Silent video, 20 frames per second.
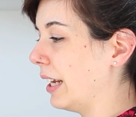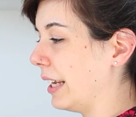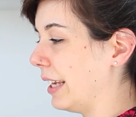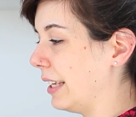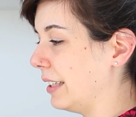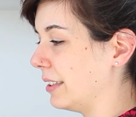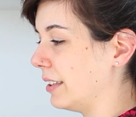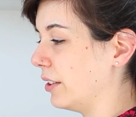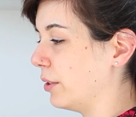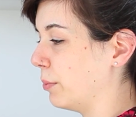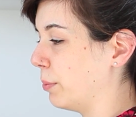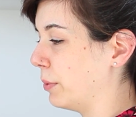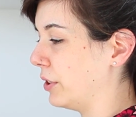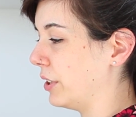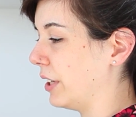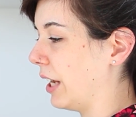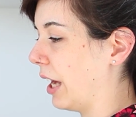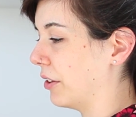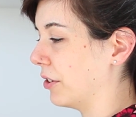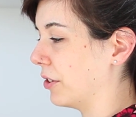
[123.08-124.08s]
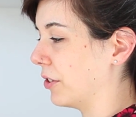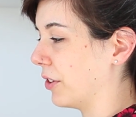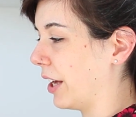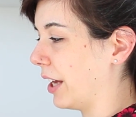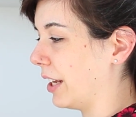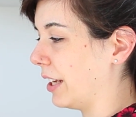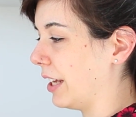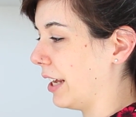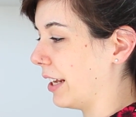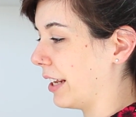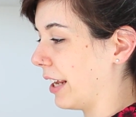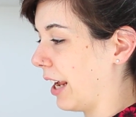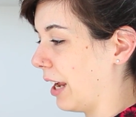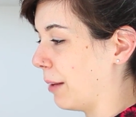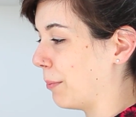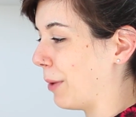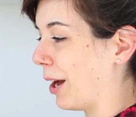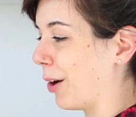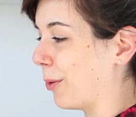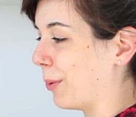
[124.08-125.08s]
easy to put together that it
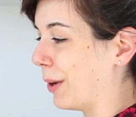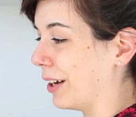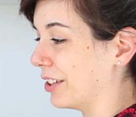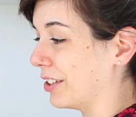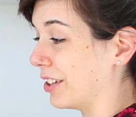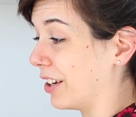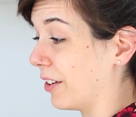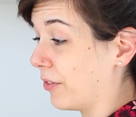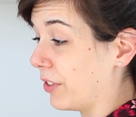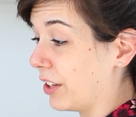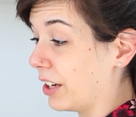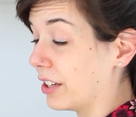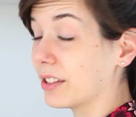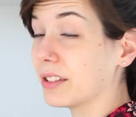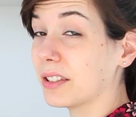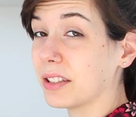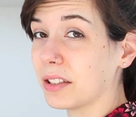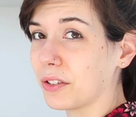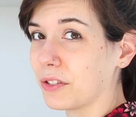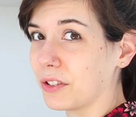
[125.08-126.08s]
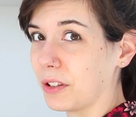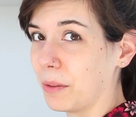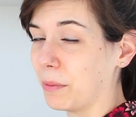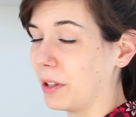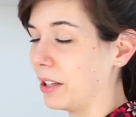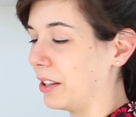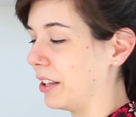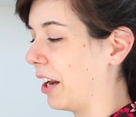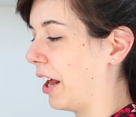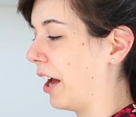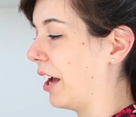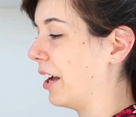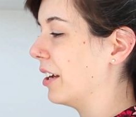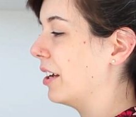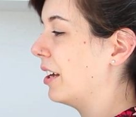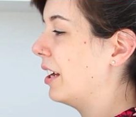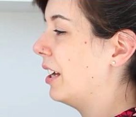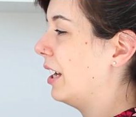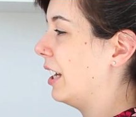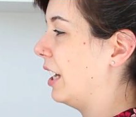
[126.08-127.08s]
came out well enough that it's still something that I
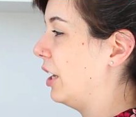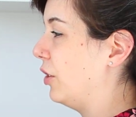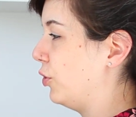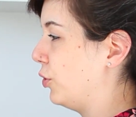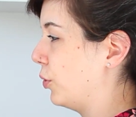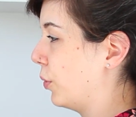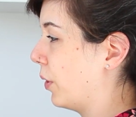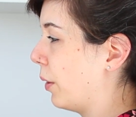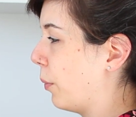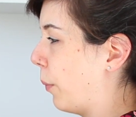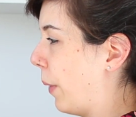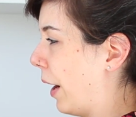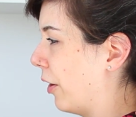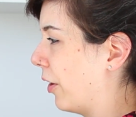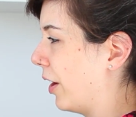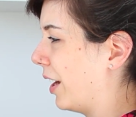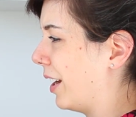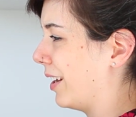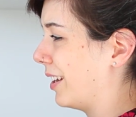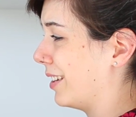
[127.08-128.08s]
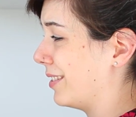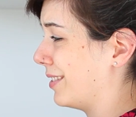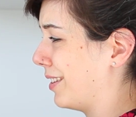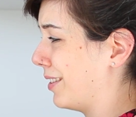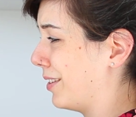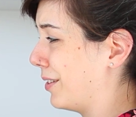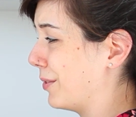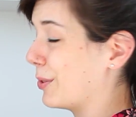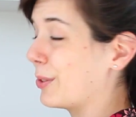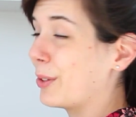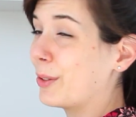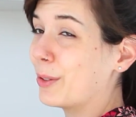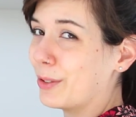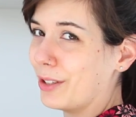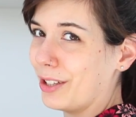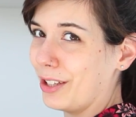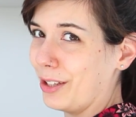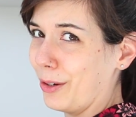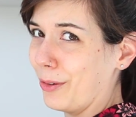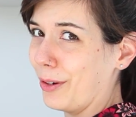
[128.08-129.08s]
enjoy wearing. It's in this,
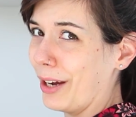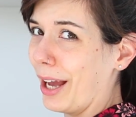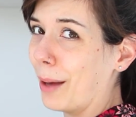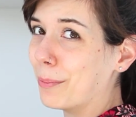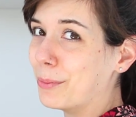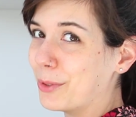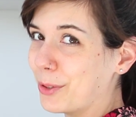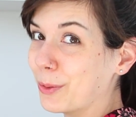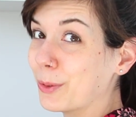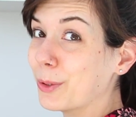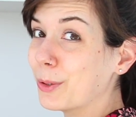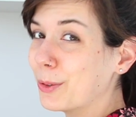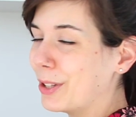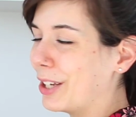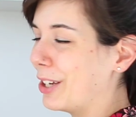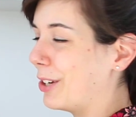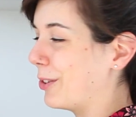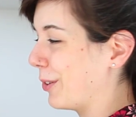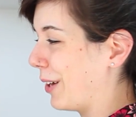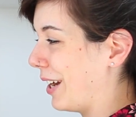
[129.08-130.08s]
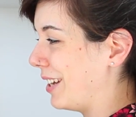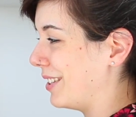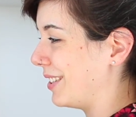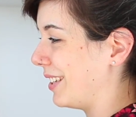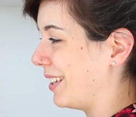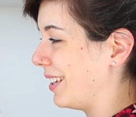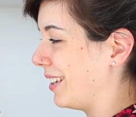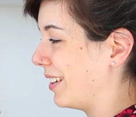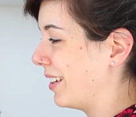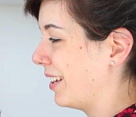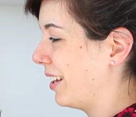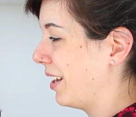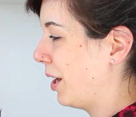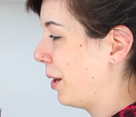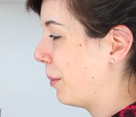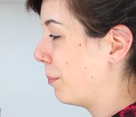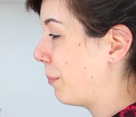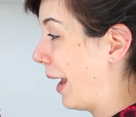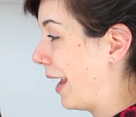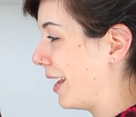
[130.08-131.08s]
absolutely crazy
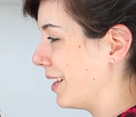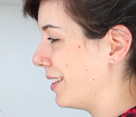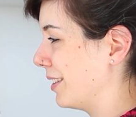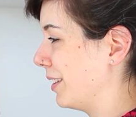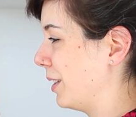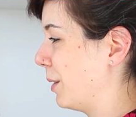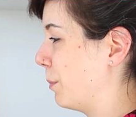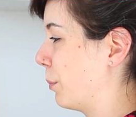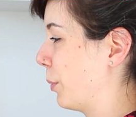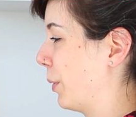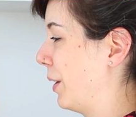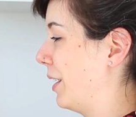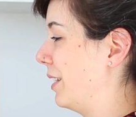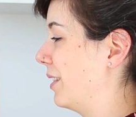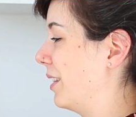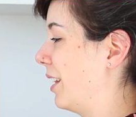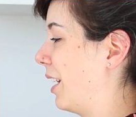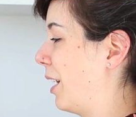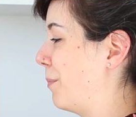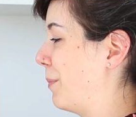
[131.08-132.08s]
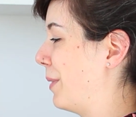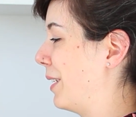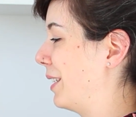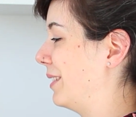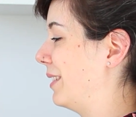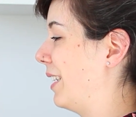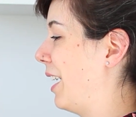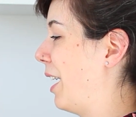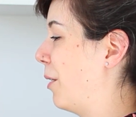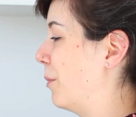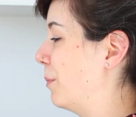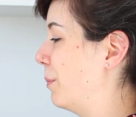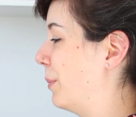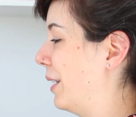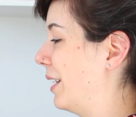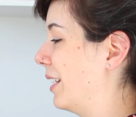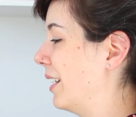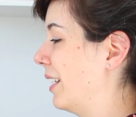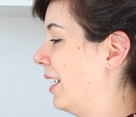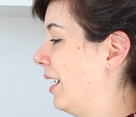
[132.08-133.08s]
paisley print that I picked out,
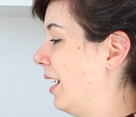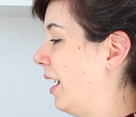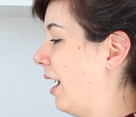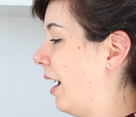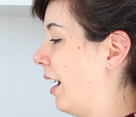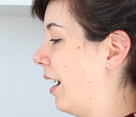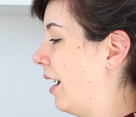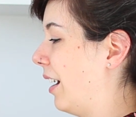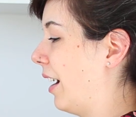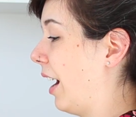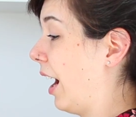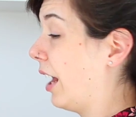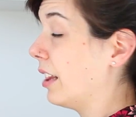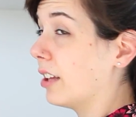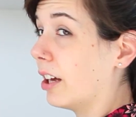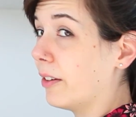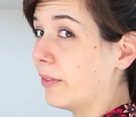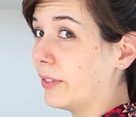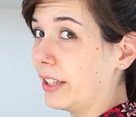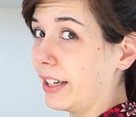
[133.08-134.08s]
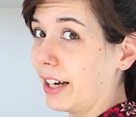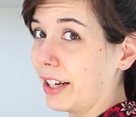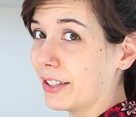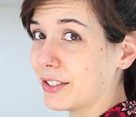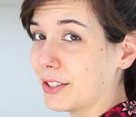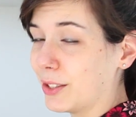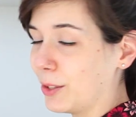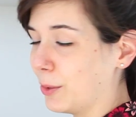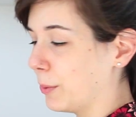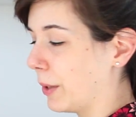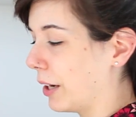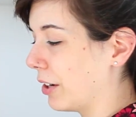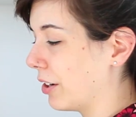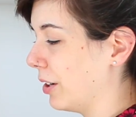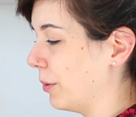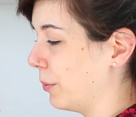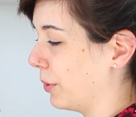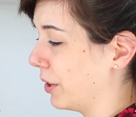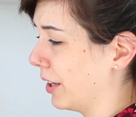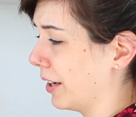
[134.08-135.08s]
but I love it. I still wear
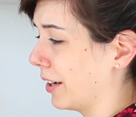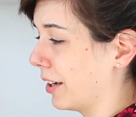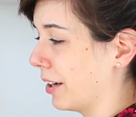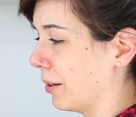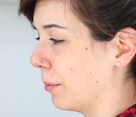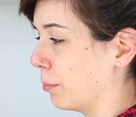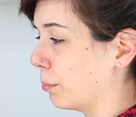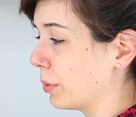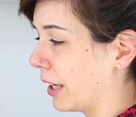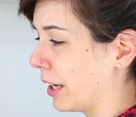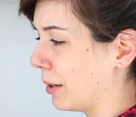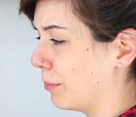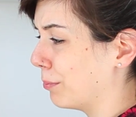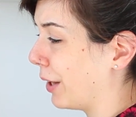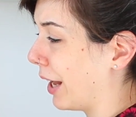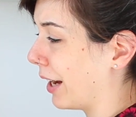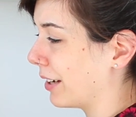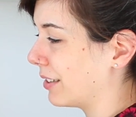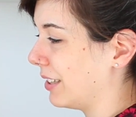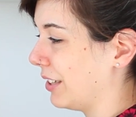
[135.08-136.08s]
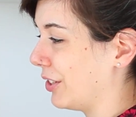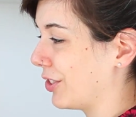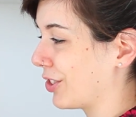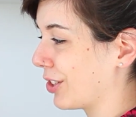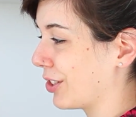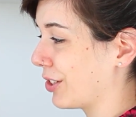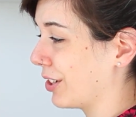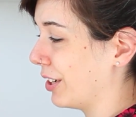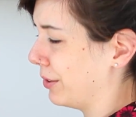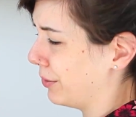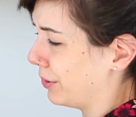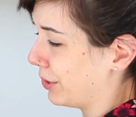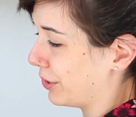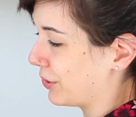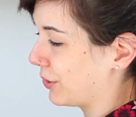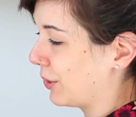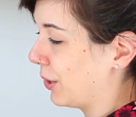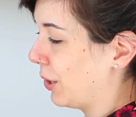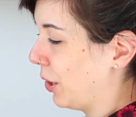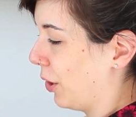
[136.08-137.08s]
it with like a plain black t-shirt. It
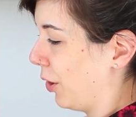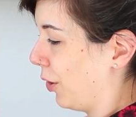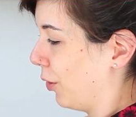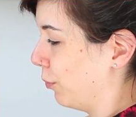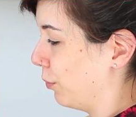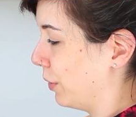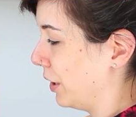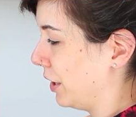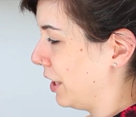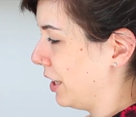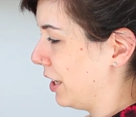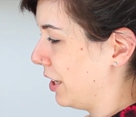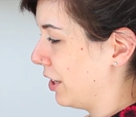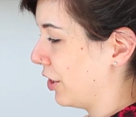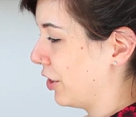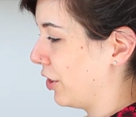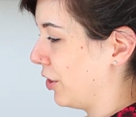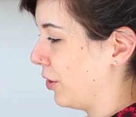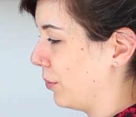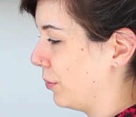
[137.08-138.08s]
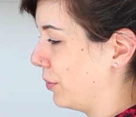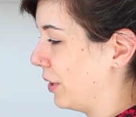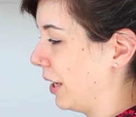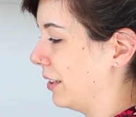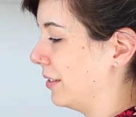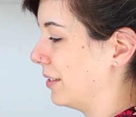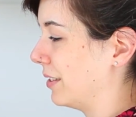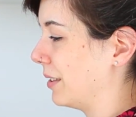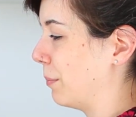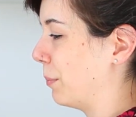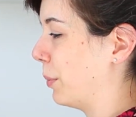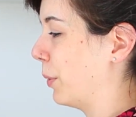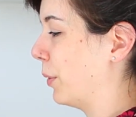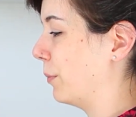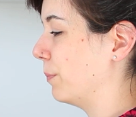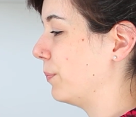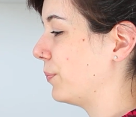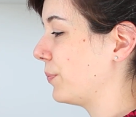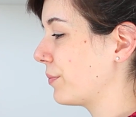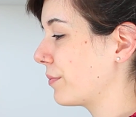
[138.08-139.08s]
looks really cute and
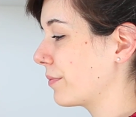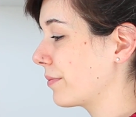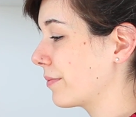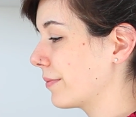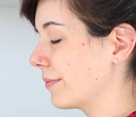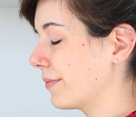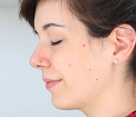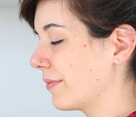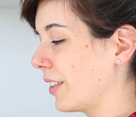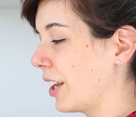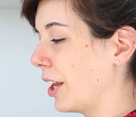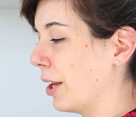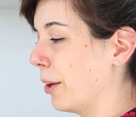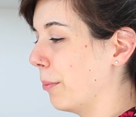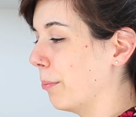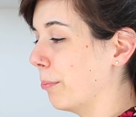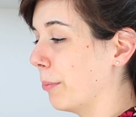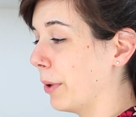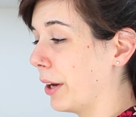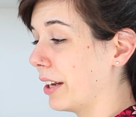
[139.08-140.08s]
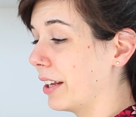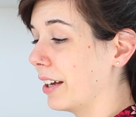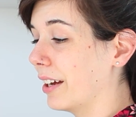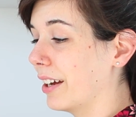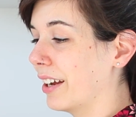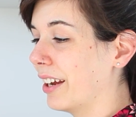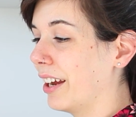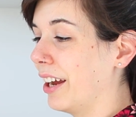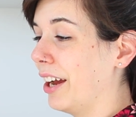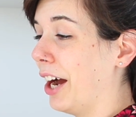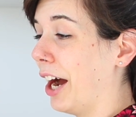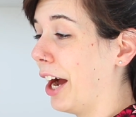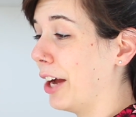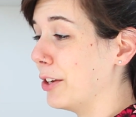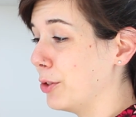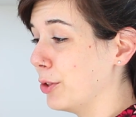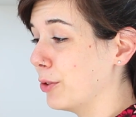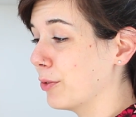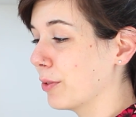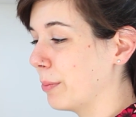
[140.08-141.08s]
simple, but I
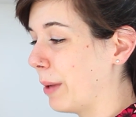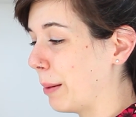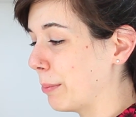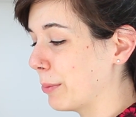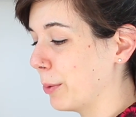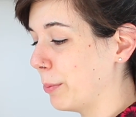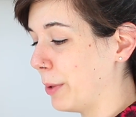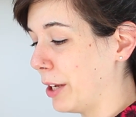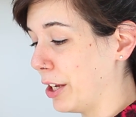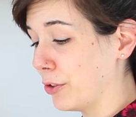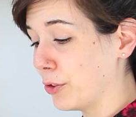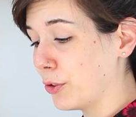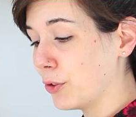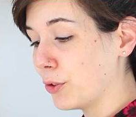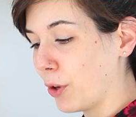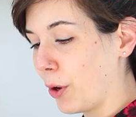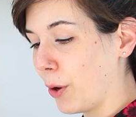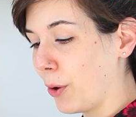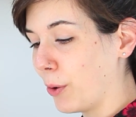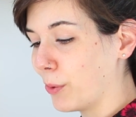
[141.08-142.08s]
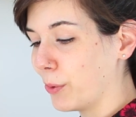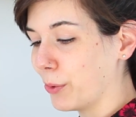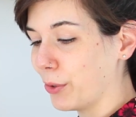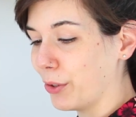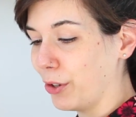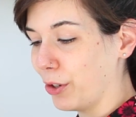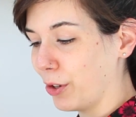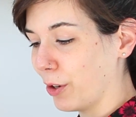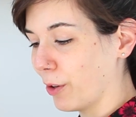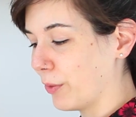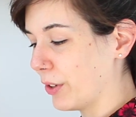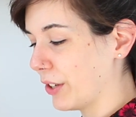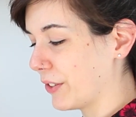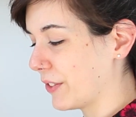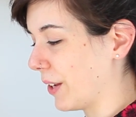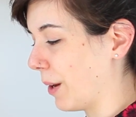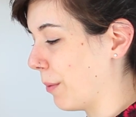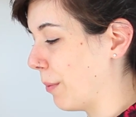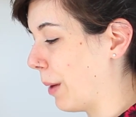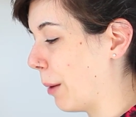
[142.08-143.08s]
do remember being so
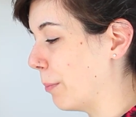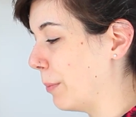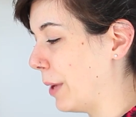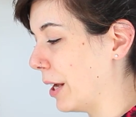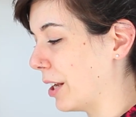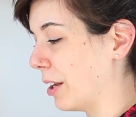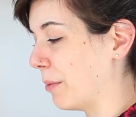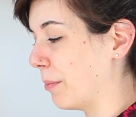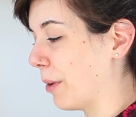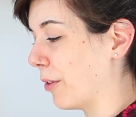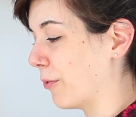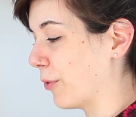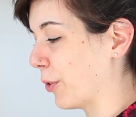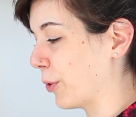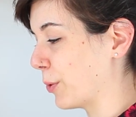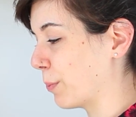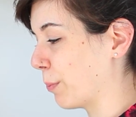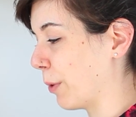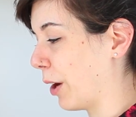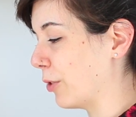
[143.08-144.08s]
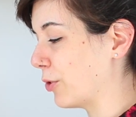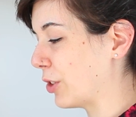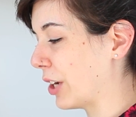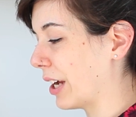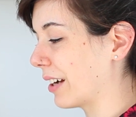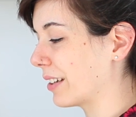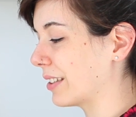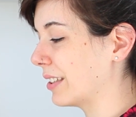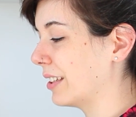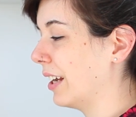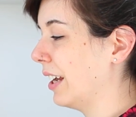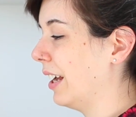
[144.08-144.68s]
nervous about making my first project.